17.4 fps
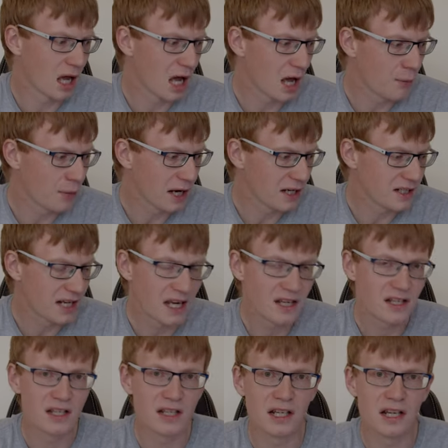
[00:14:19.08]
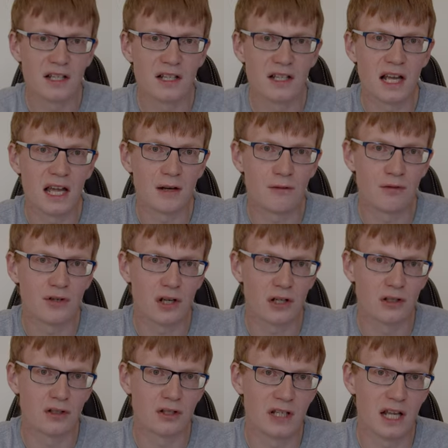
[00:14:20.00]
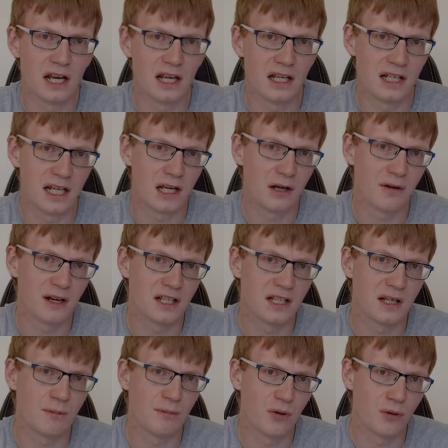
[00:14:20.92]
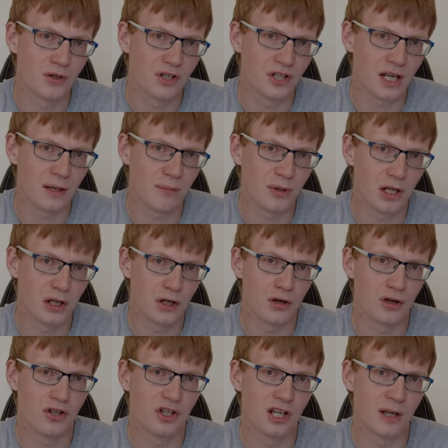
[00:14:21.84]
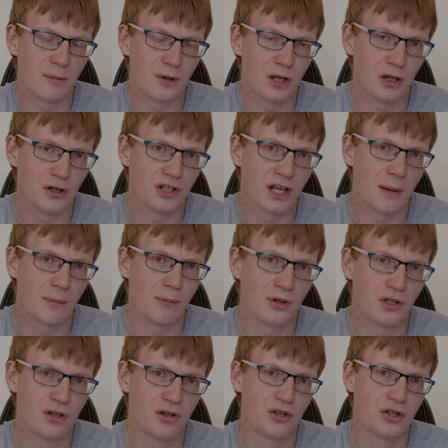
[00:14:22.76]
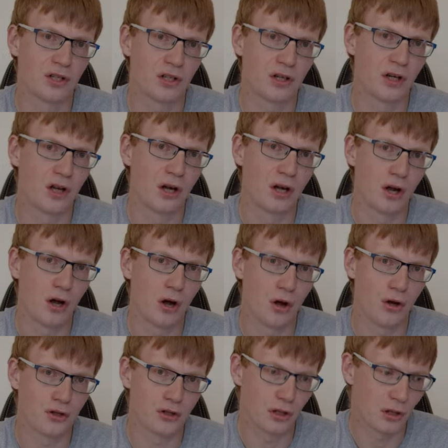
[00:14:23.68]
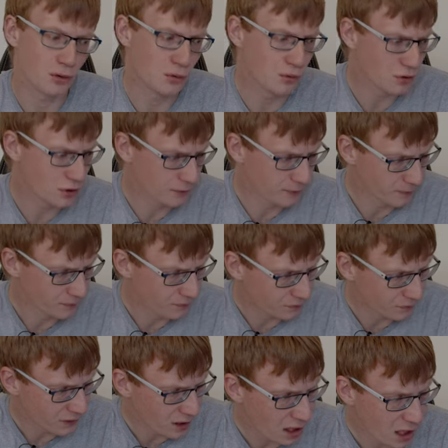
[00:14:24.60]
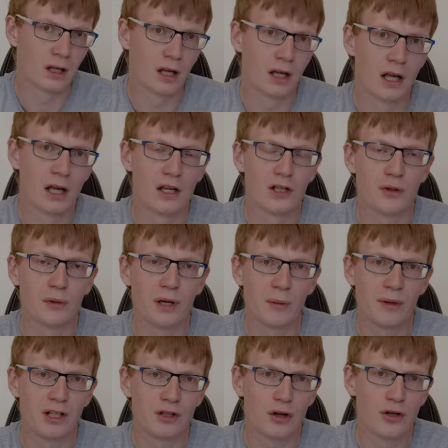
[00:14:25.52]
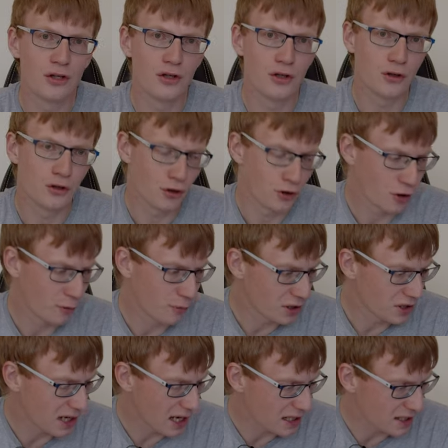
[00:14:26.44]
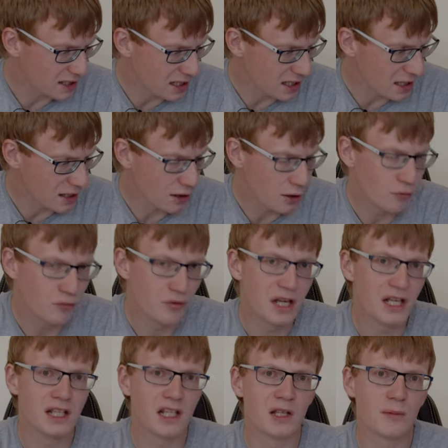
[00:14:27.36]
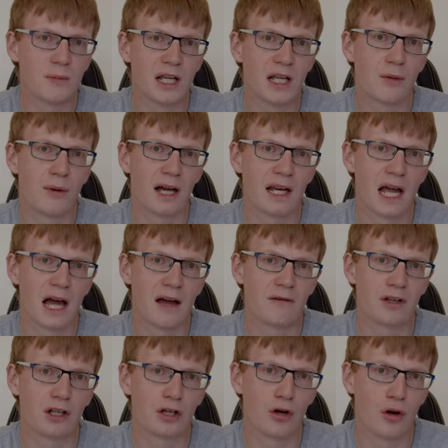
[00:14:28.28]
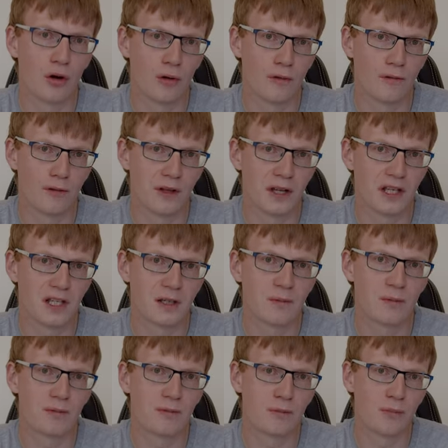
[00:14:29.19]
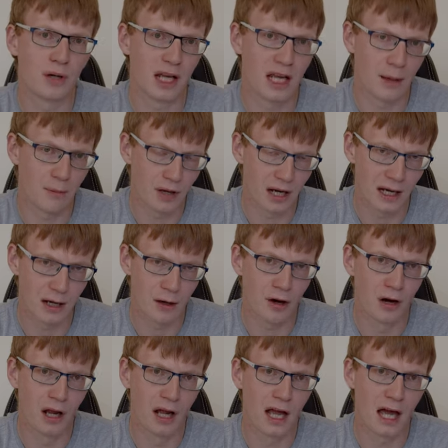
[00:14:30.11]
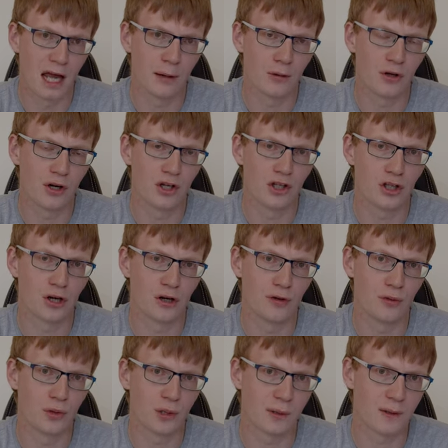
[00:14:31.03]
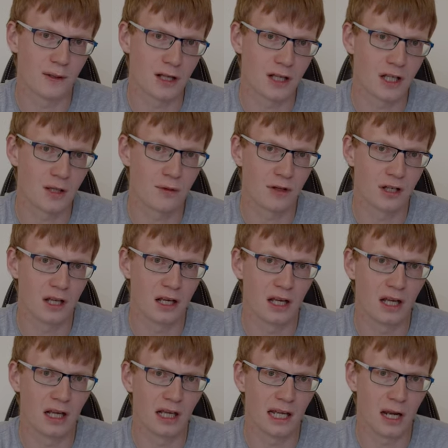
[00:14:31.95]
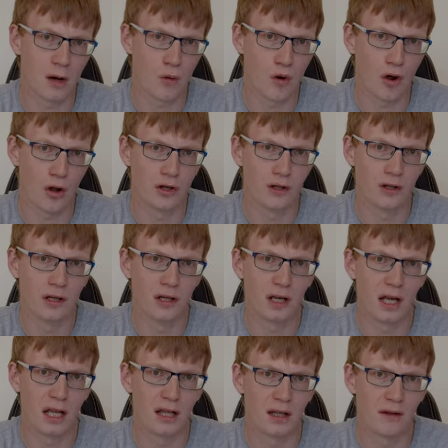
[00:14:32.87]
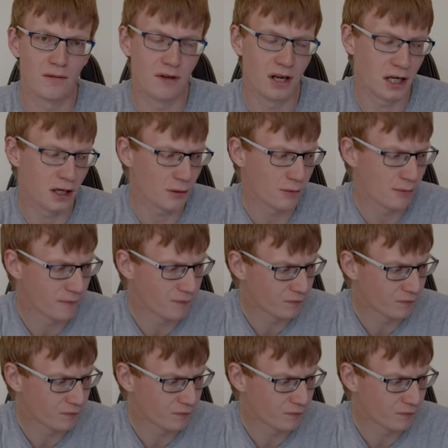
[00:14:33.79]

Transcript: And when I tested it, it resulted in a decrease in both CPU and GPU temperatures under load. So when I went on to do the thermal testing, the reasons BeQuiet haven't gone for this became clear, and I'm going to share those results with you later on in the video.